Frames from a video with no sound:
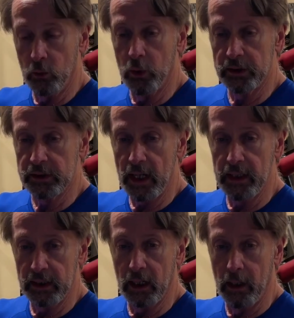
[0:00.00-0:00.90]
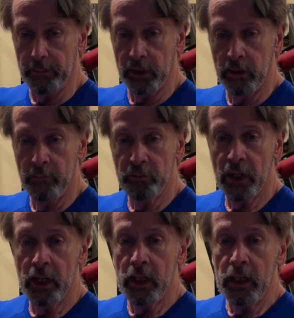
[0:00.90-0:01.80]
would standing up.
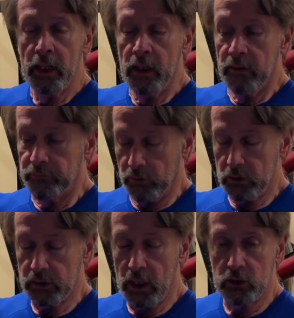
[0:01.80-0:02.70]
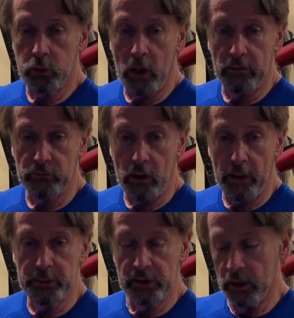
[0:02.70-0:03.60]
First set, 12
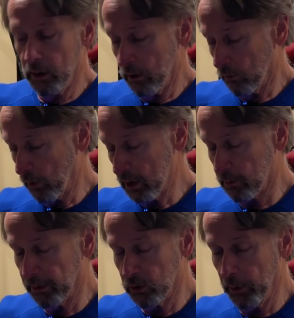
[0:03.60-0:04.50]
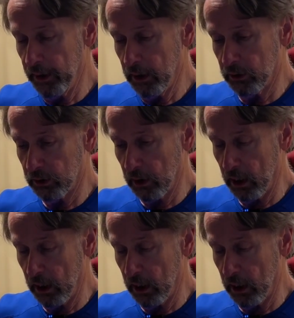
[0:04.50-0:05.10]
reps, rest between each